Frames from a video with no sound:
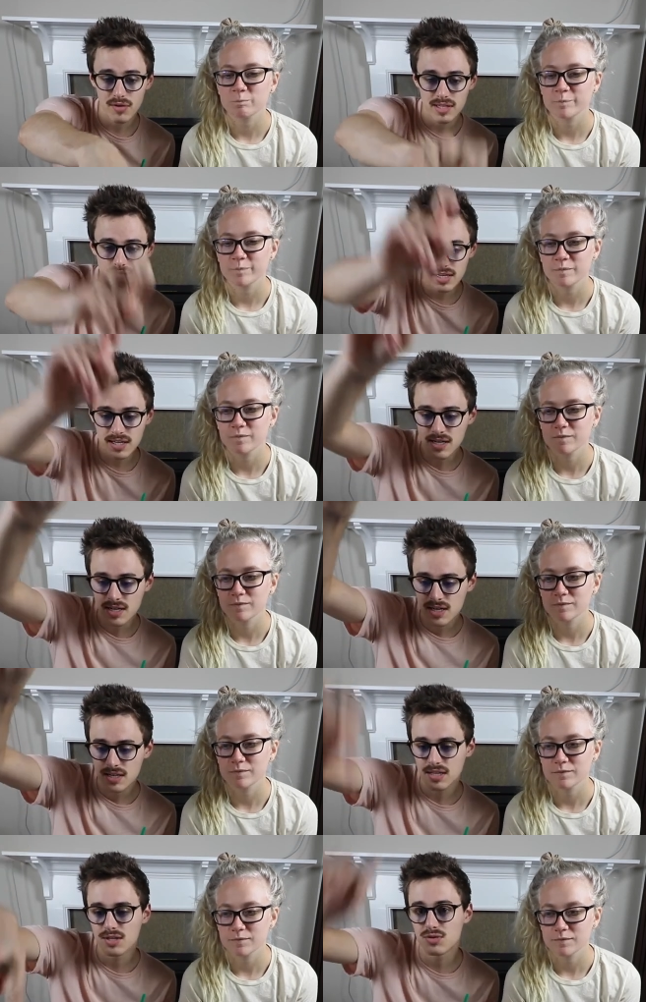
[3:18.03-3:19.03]
Speaker 1: green tea.
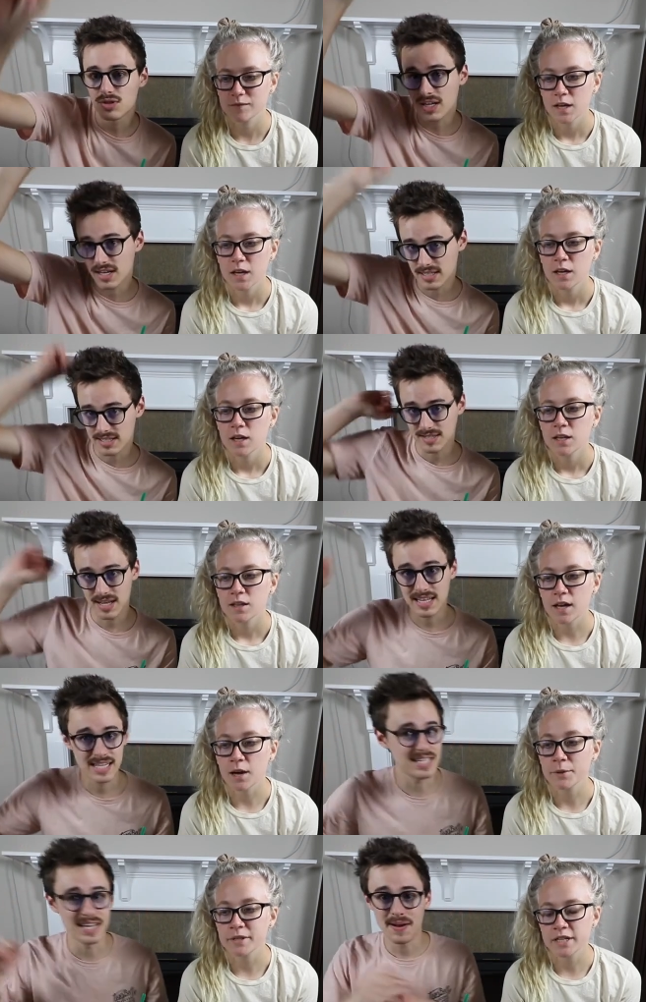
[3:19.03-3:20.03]
This one's not good. And
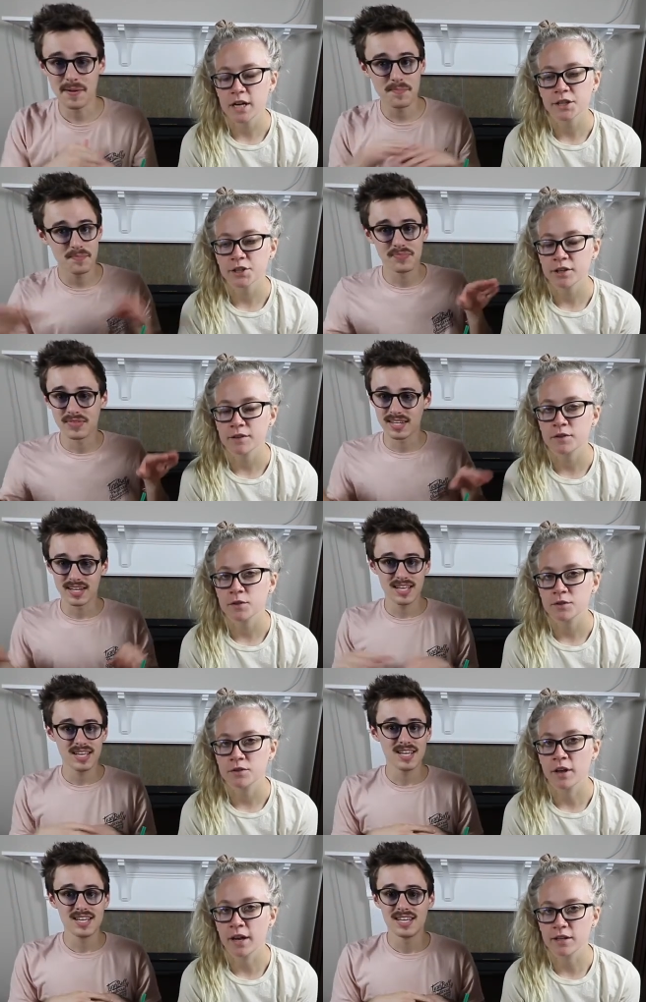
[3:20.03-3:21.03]
that one's not good if you
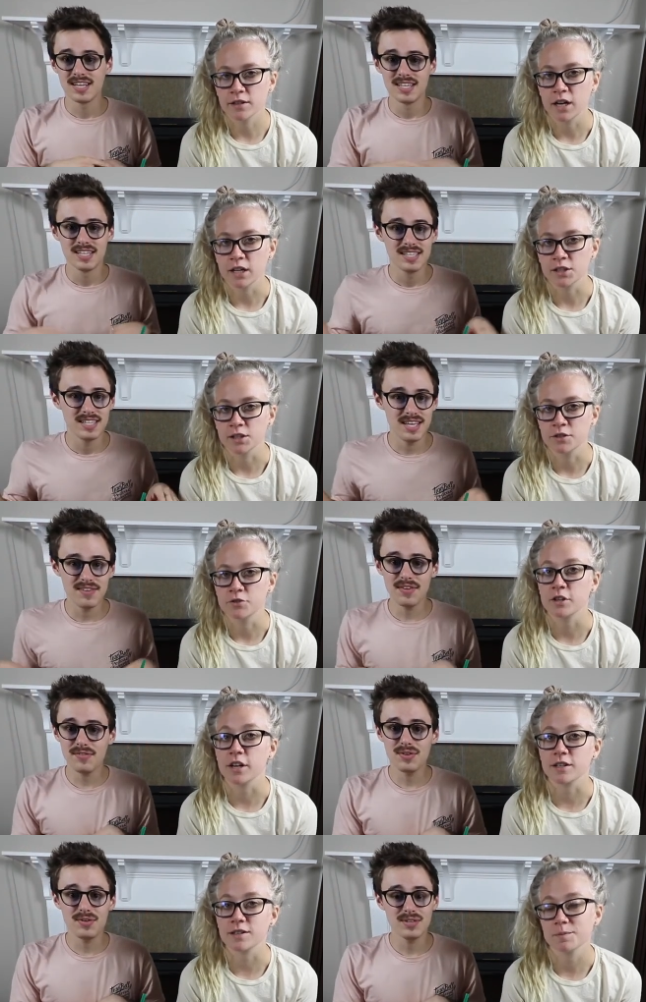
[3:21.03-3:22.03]
like not good. Even
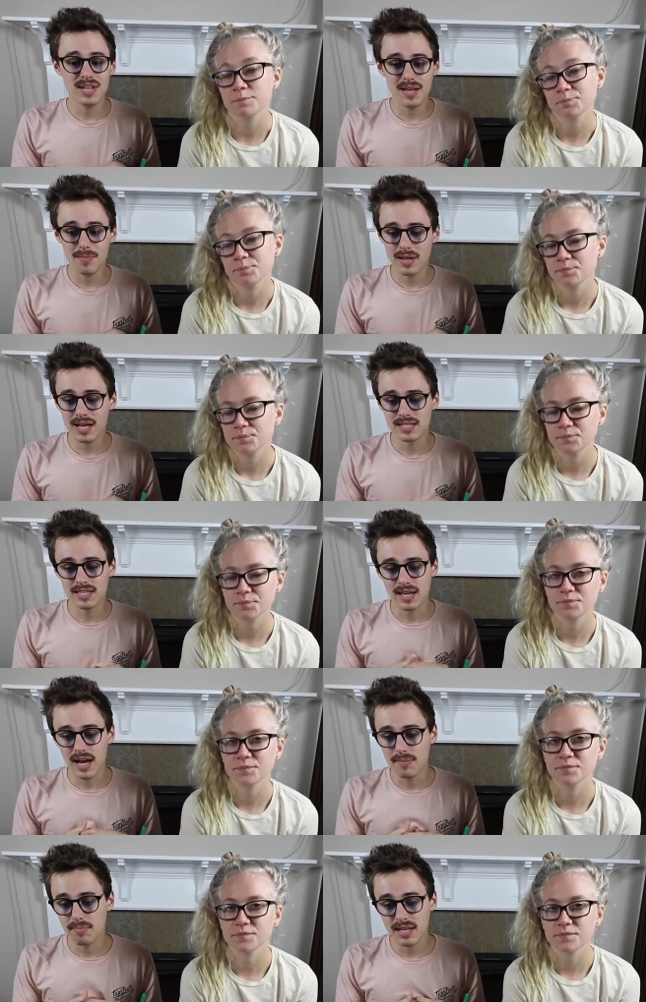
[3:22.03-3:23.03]
if you like black tea.
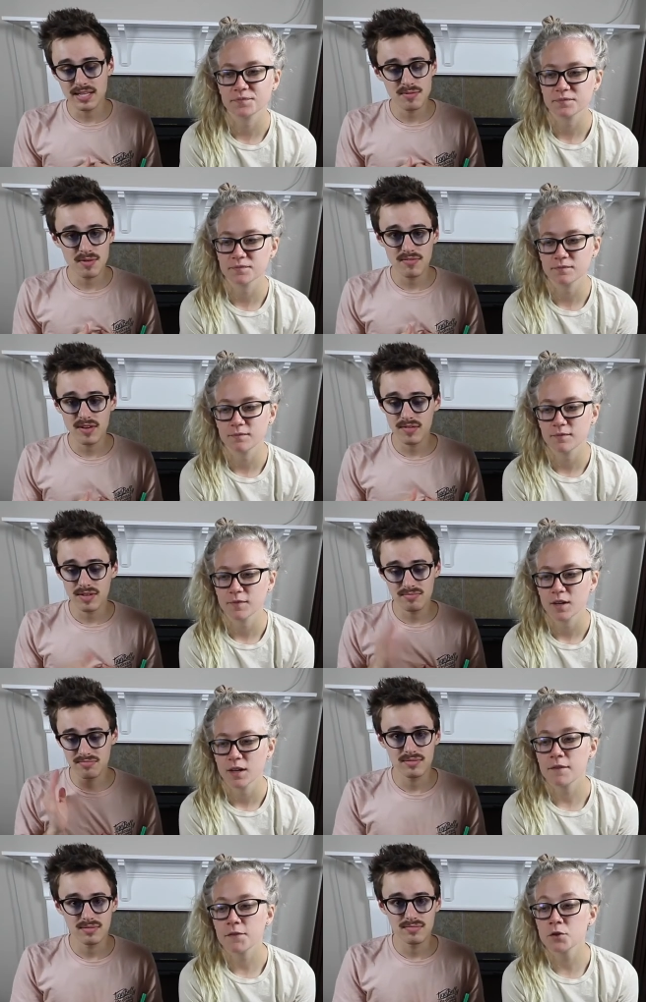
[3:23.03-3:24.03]
Black tea is my favorite.
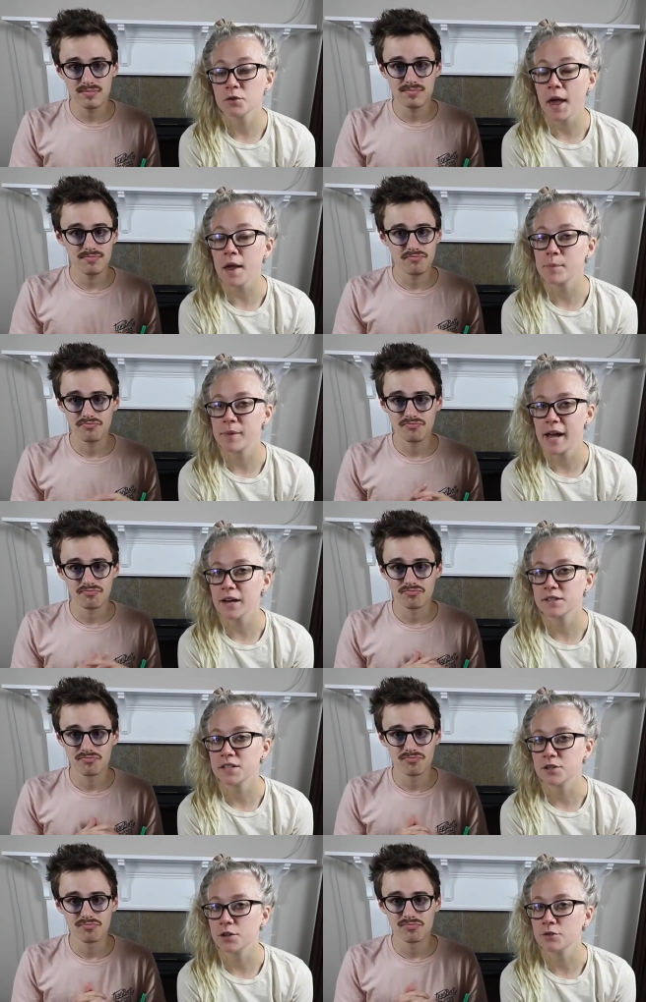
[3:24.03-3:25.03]
Speaker 2: If you like black
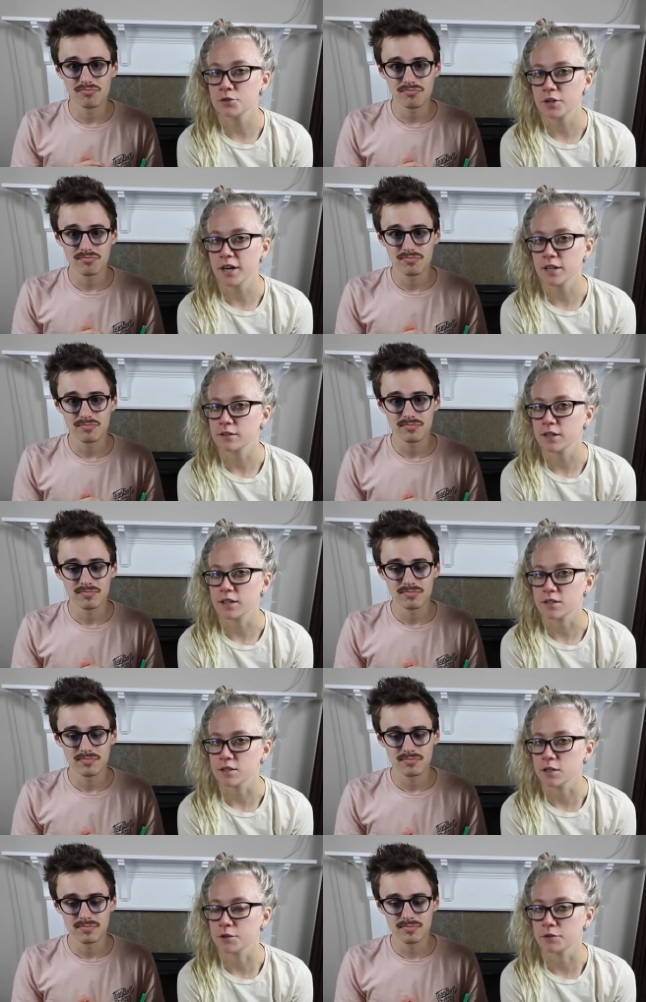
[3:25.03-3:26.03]
tea, go try it and let
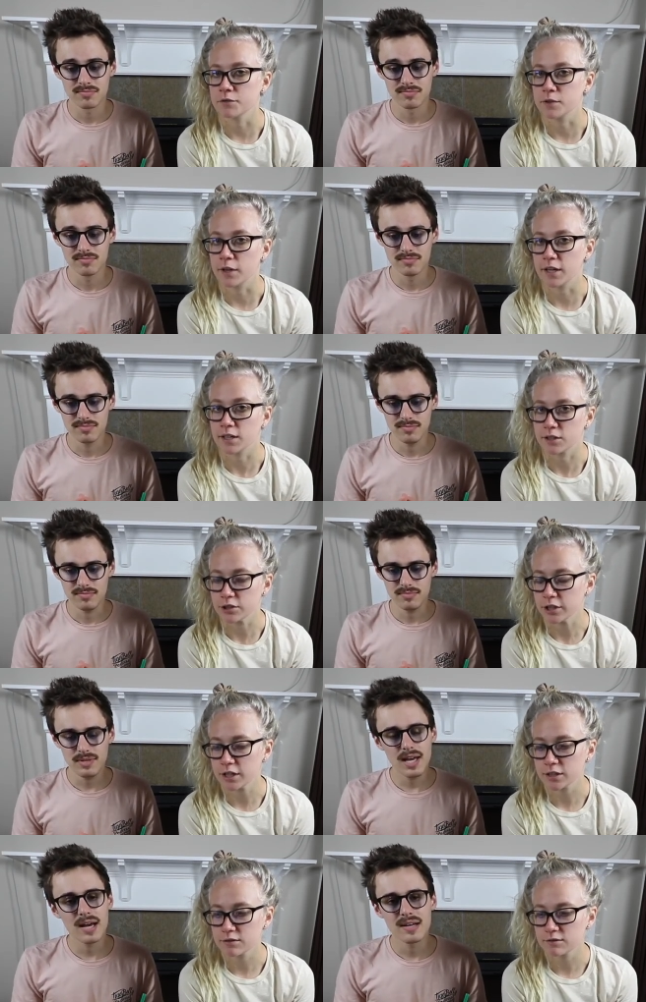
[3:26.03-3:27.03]
us know if you like it or
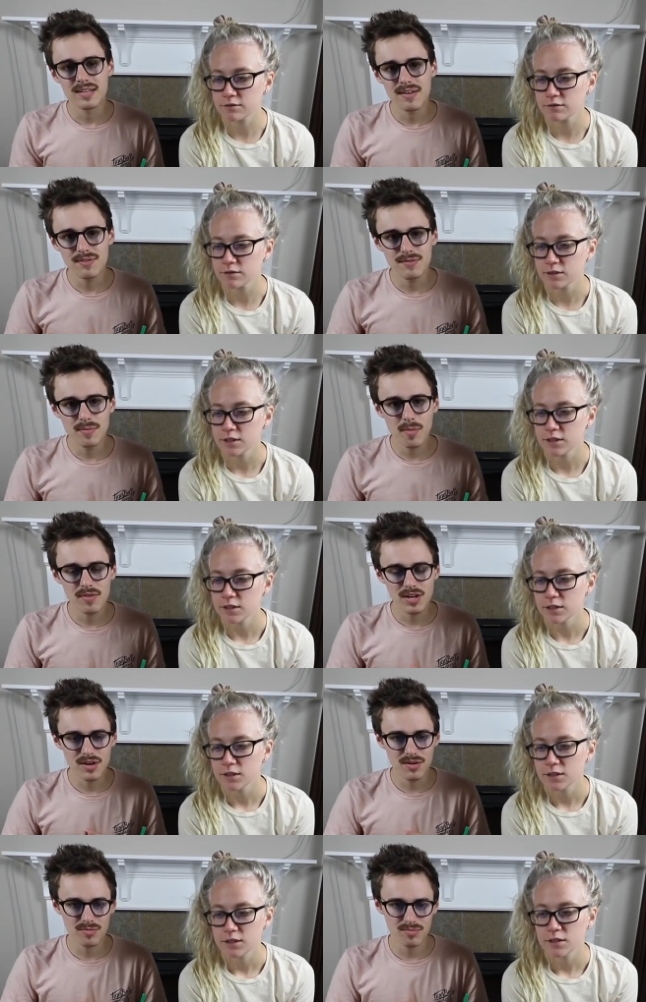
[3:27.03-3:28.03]
not.
Speaker 1: Yeah, if you film a
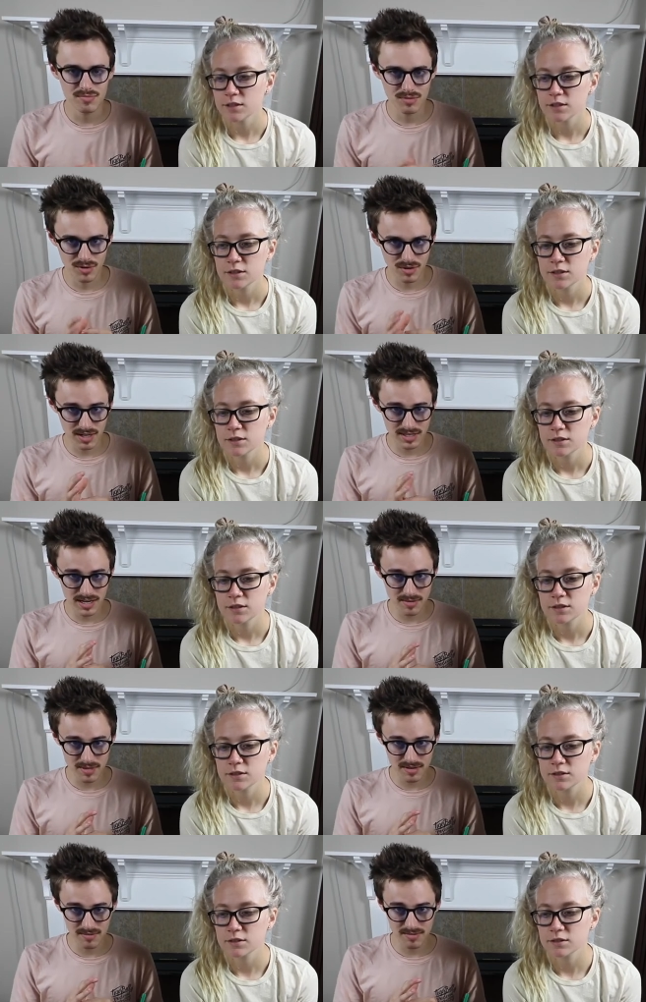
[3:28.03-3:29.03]
video and record it, tag
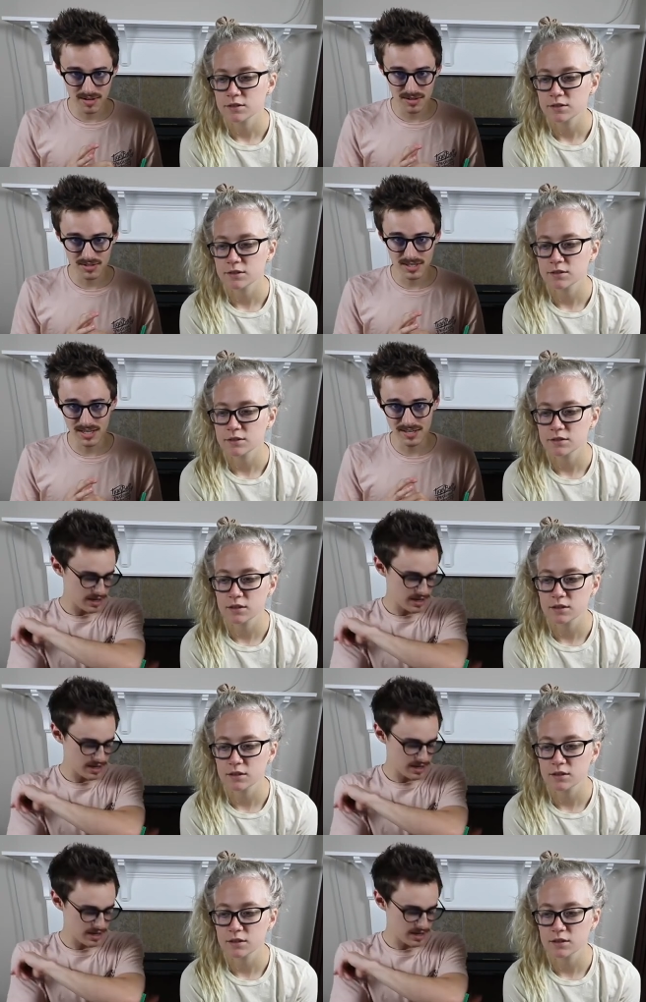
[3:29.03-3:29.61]
me. I'll see it.